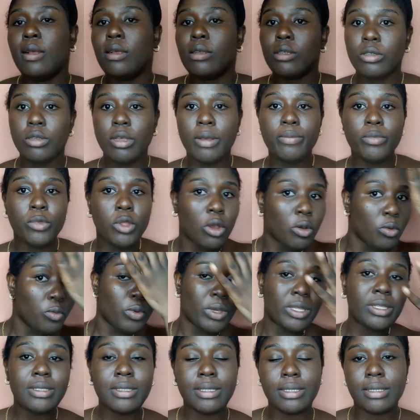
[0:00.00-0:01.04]
So I'm done
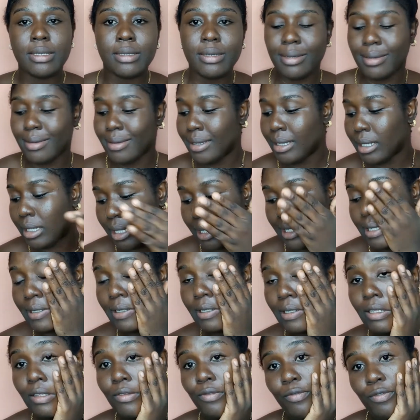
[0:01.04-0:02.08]
with
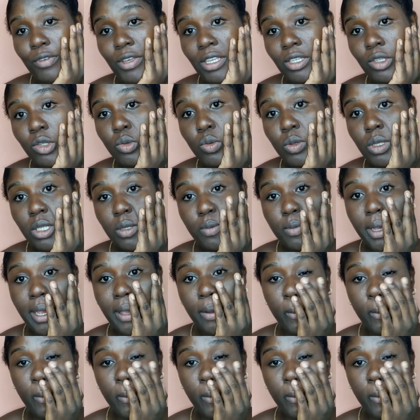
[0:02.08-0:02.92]
cleaning the face with my